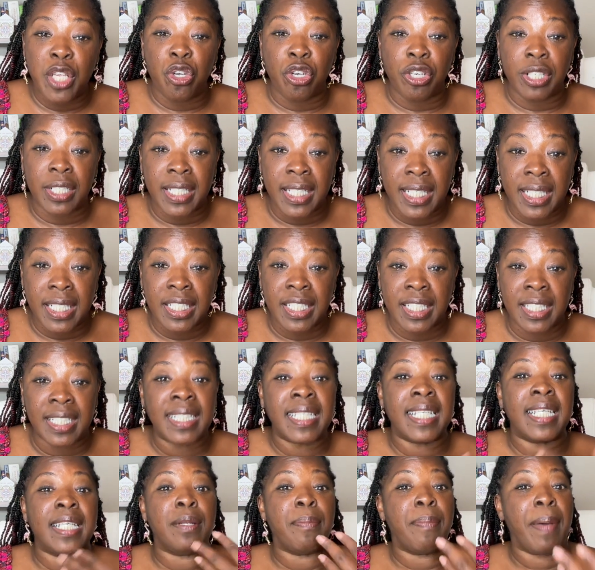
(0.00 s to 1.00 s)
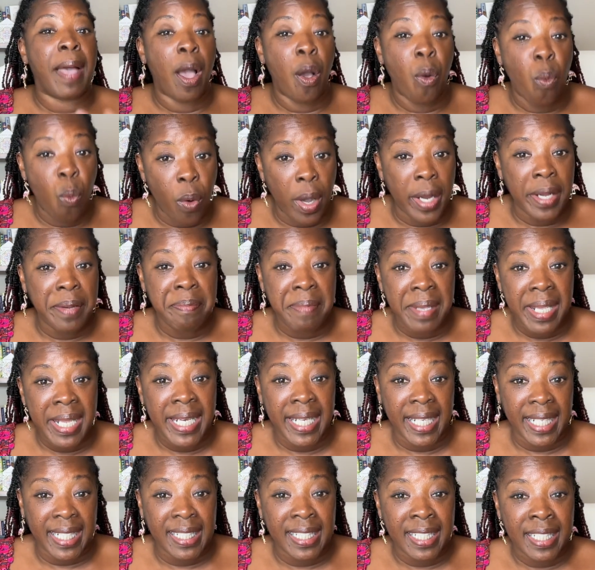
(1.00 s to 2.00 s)
your attention in about 1
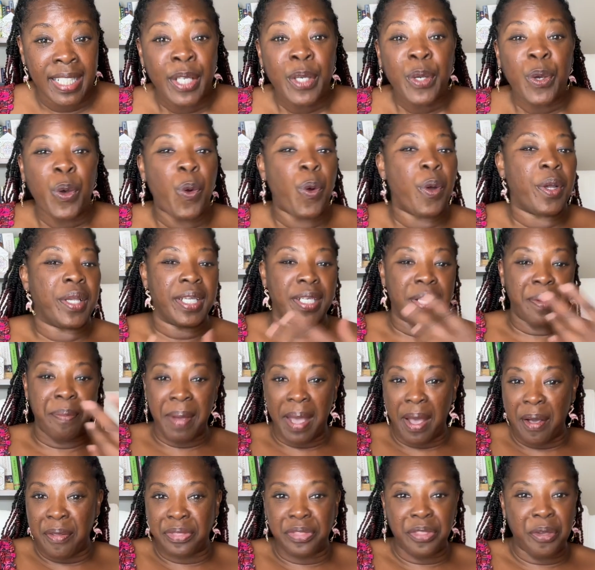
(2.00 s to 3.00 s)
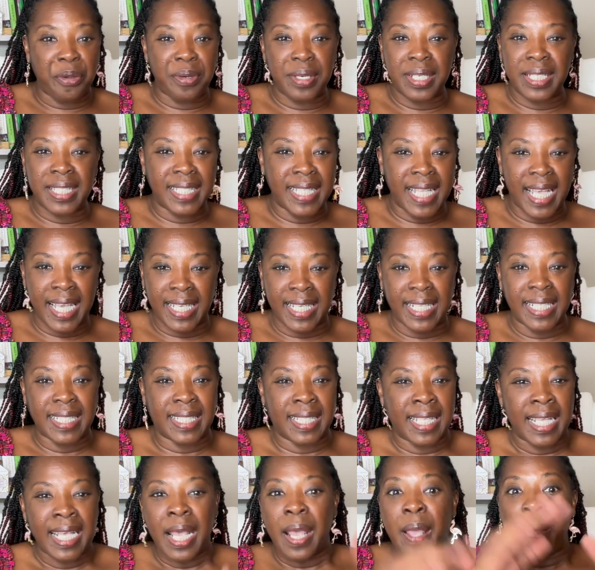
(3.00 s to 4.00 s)
minute or in about 30 seconds.